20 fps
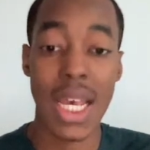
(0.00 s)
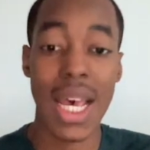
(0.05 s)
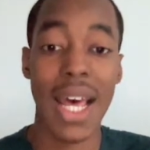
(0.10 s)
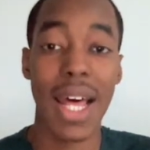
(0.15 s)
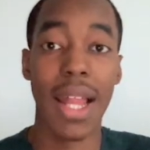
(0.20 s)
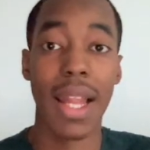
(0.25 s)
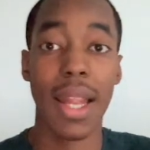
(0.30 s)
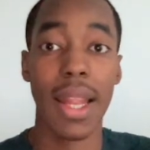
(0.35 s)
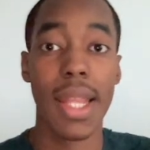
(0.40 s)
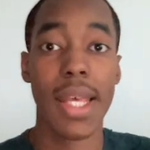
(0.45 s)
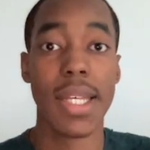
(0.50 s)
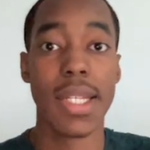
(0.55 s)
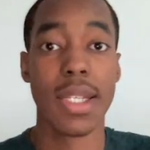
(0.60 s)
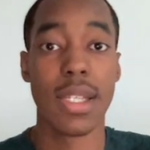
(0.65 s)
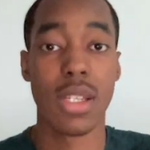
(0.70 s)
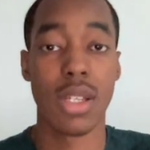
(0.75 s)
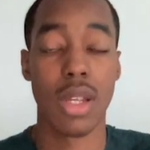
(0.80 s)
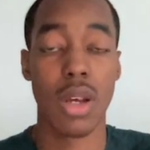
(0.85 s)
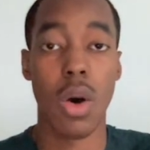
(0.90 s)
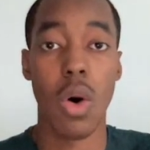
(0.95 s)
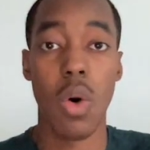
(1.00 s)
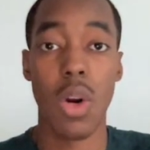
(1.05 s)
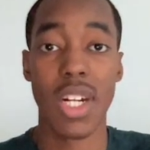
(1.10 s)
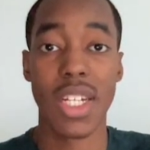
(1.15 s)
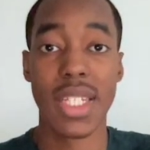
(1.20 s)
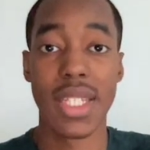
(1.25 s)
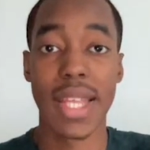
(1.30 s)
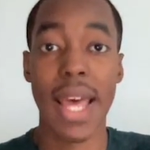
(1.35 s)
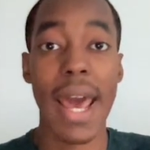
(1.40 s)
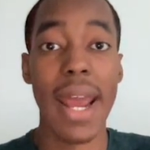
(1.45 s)
Lists are
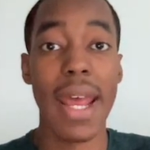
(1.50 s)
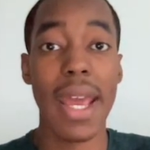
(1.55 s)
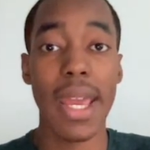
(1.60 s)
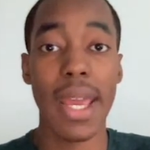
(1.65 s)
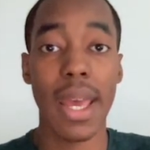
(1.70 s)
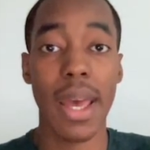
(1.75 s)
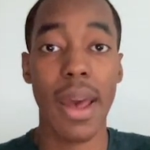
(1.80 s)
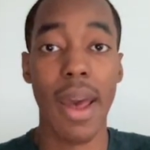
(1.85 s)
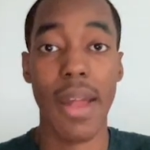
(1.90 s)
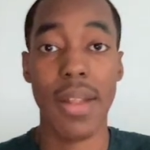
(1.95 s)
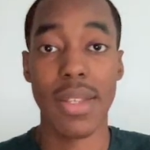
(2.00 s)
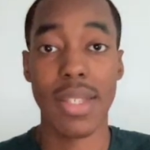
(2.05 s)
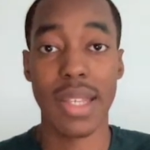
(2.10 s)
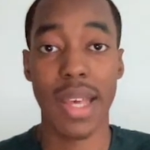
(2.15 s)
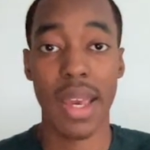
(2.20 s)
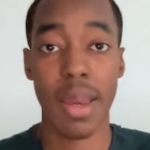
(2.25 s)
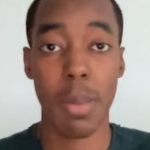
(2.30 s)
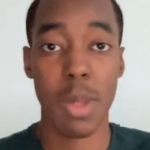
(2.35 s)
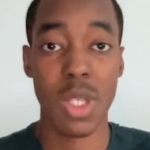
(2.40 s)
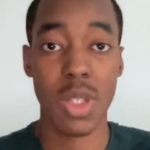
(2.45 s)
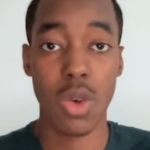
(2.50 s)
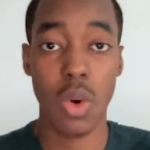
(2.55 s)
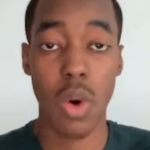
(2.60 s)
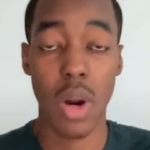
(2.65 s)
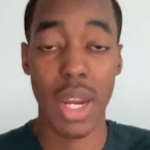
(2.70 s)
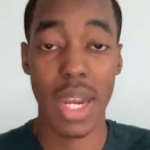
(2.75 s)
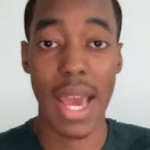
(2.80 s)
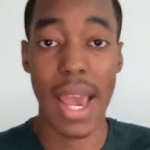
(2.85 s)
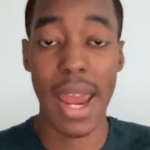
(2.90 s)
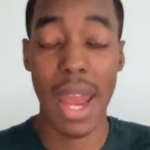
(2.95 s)
static and segments are
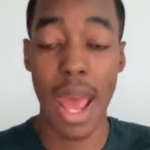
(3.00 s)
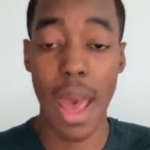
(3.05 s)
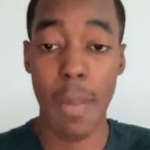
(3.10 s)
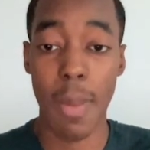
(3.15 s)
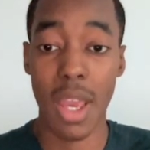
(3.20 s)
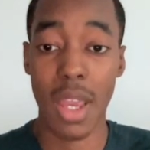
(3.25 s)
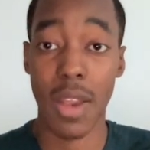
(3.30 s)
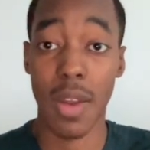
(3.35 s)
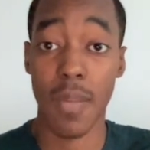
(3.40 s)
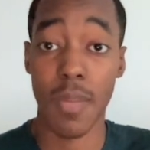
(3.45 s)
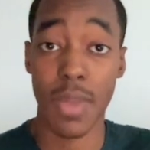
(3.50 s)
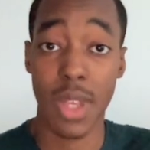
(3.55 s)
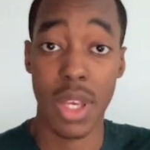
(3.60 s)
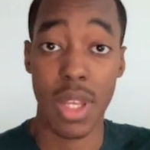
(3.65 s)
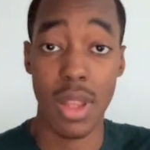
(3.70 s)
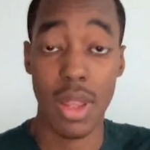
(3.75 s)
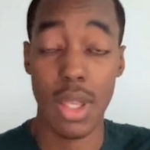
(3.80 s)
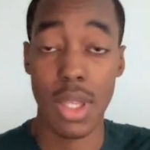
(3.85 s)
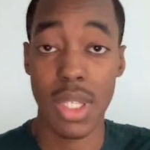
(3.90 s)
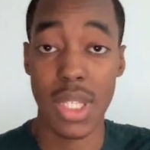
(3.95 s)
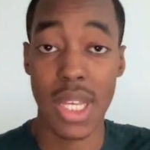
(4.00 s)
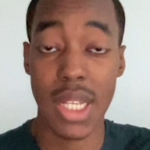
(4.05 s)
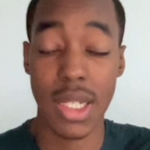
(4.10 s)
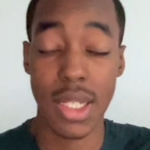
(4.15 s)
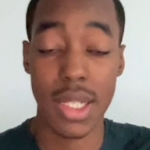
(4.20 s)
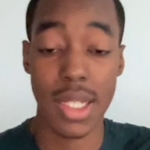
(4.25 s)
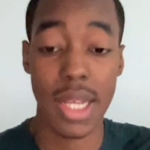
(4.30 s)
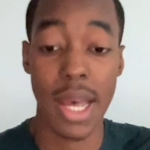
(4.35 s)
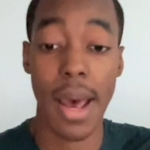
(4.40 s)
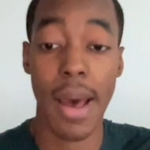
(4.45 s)
dynamic, in the sense
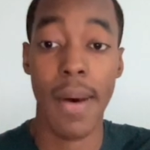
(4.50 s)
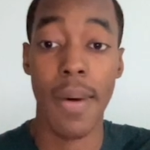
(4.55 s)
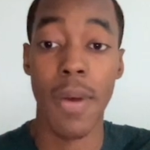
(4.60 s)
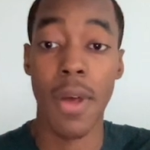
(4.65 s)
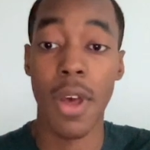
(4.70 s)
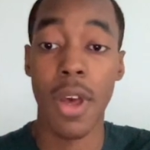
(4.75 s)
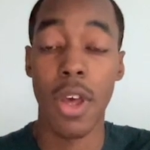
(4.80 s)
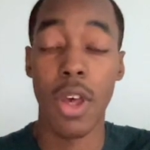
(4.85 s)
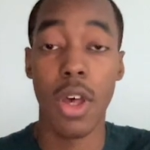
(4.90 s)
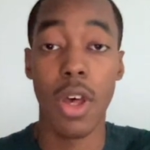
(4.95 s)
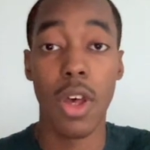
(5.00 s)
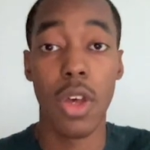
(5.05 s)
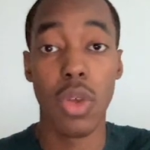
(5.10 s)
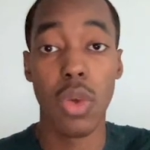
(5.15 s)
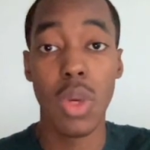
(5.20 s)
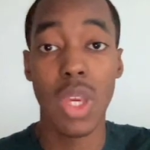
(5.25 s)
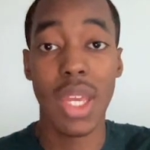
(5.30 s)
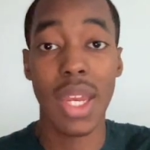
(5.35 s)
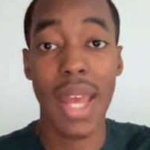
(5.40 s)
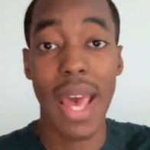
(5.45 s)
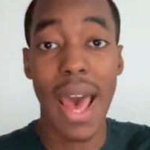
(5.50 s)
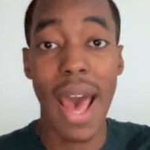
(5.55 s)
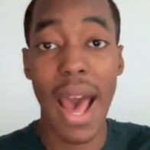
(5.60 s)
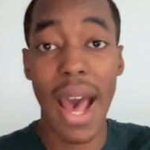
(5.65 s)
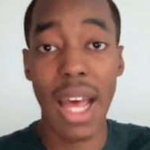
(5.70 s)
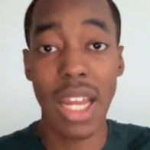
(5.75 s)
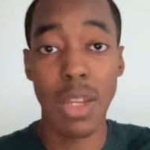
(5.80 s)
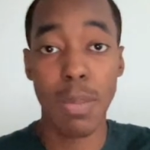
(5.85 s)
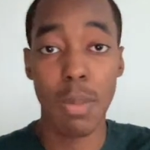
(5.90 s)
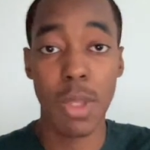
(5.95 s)
that you can
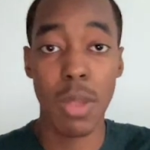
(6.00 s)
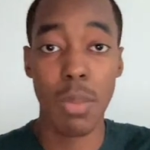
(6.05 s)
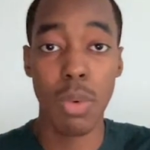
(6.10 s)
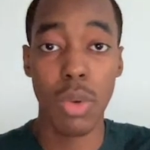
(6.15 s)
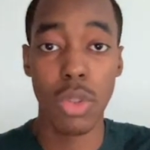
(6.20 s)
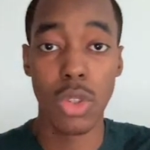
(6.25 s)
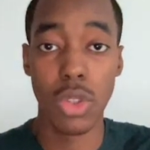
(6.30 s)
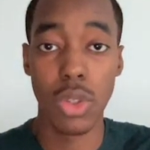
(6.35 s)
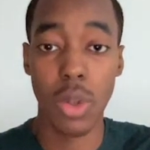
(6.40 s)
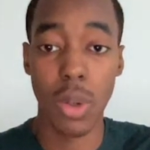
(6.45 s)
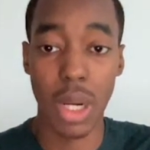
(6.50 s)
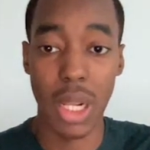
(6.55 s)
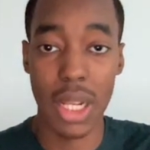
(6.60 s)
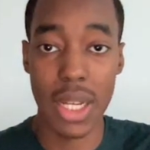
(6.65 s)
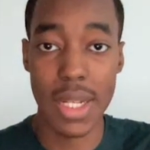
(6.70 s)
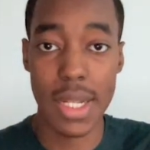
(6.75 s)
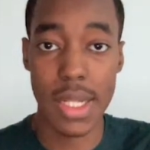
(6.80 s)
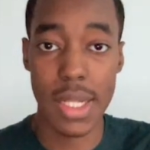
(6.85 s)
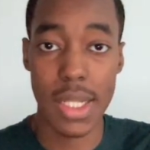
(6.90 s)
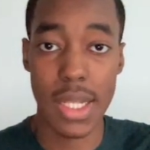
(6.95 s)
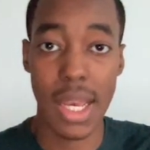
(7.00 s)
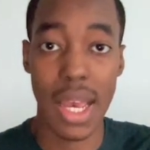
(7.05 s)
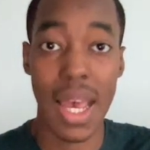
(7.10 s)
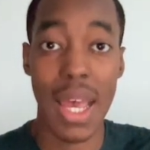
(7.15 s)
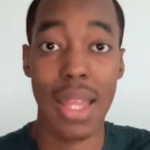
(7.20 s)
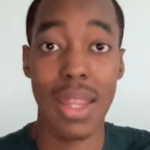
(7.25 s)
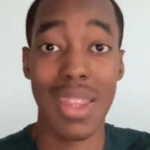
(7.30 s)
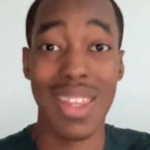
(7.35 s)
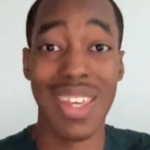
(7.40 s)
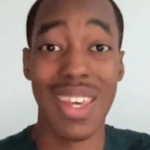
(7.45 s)
add people to your list,
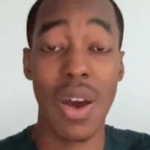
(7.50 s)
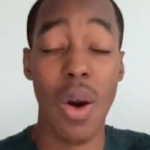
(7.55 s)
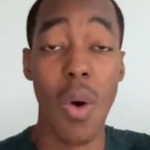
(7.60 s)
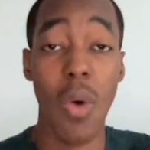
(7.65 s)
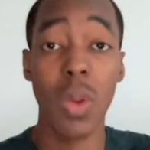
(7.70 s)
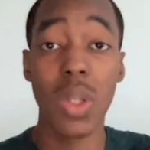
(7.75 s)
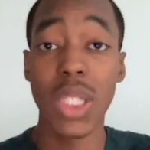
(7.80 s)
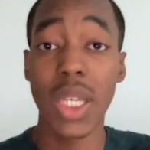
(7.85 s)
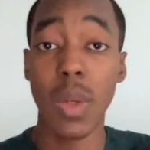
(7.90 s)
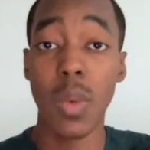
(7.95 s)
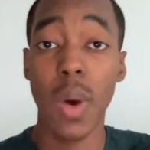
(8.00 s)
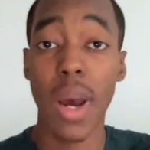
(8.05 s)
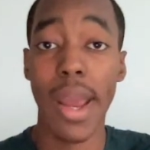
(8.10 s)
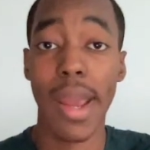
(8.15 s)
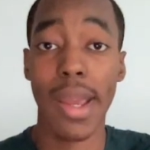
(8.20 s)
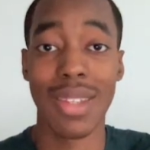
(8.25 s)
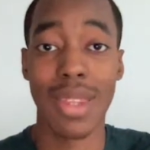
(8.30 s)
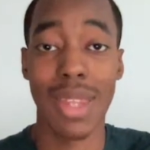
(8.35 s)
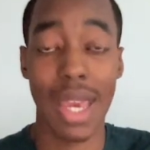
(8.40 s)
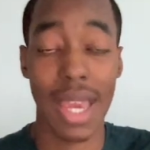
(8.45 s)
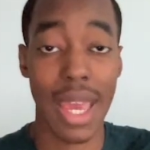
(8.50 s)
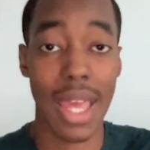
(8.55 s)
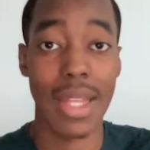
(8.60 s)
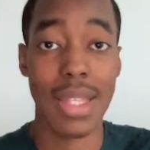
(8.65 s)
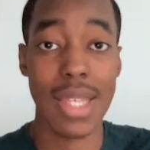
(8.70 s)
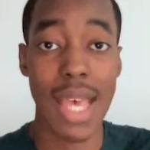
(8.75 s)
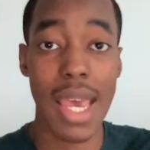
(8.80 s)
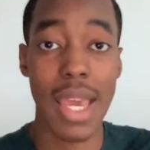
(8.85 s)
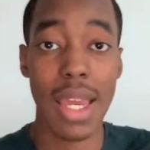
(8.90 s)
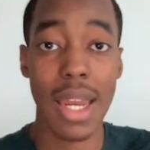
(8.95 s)
and the only way they get
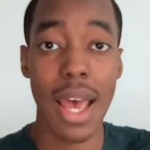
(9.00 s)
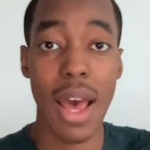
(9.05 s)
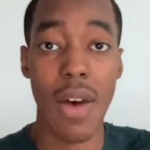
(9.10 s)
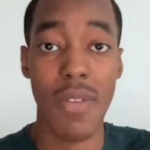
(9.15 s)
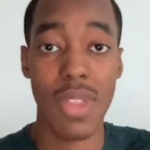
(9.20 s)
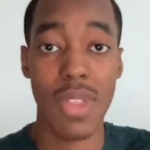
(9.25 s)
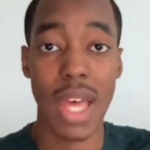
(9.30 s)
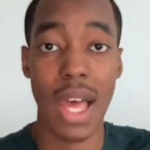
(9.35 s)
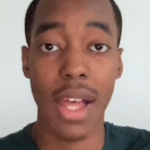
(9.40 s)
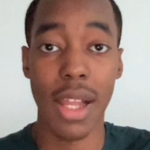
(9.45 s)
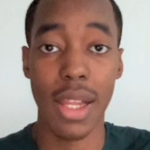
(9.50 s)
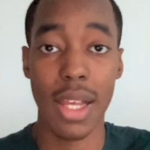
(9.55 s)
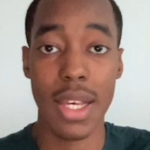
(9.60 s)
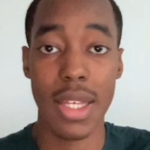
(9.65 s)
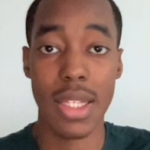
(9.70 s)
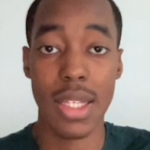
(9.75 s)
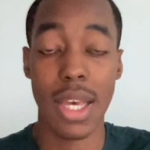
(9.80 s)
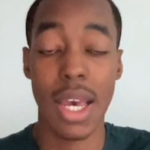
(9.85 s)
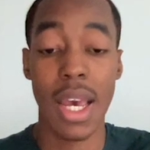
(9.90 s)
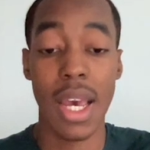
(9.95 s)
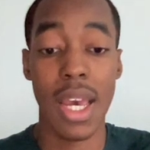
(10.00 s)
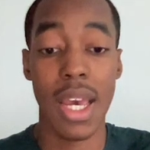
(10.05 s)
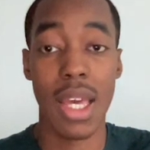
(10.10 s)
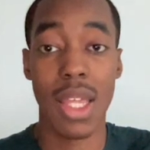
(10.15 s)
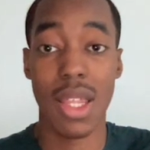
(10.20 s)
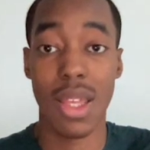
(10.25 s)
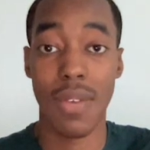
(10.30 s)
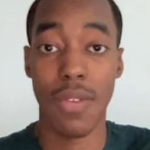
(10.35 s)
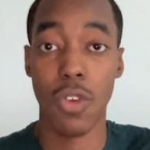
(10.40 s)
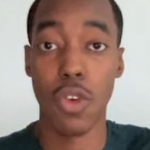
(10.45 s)
taken out of that list is
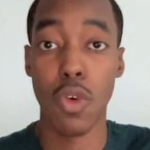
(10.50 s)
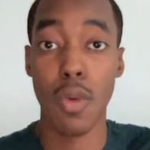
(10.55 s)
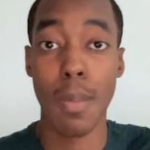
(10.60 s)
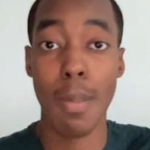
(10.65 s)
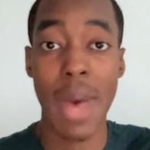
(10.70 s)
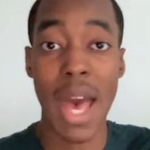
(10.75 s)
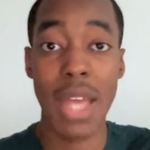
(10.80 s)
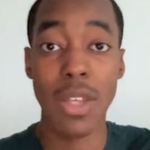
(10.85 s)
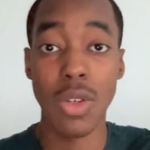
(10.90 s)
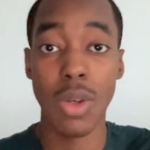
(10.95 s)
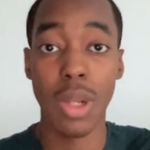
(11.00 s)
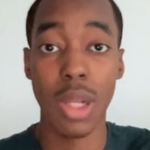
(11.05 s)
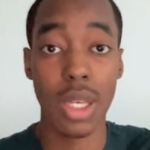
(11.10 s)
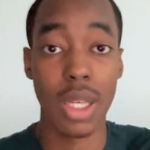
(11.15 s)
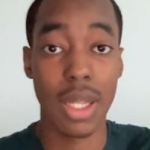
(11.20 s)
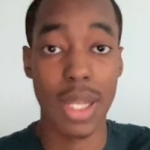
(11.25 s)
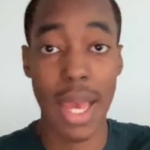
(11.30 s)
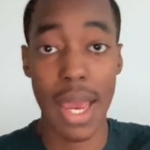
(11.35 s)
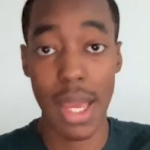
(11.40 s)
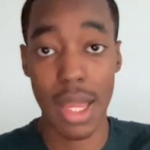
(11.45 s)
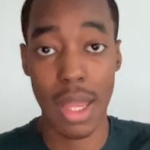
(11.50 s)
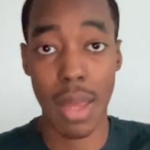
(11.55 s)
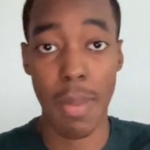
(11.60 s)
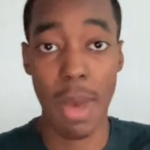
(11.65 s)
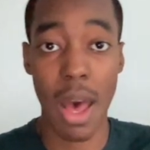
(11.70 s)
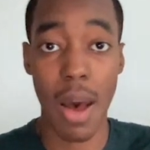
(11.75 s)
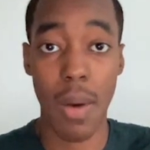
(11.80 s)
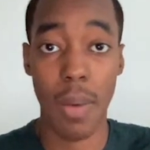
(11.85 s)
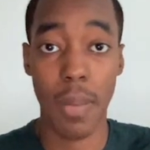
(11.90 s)
if you manually take them out.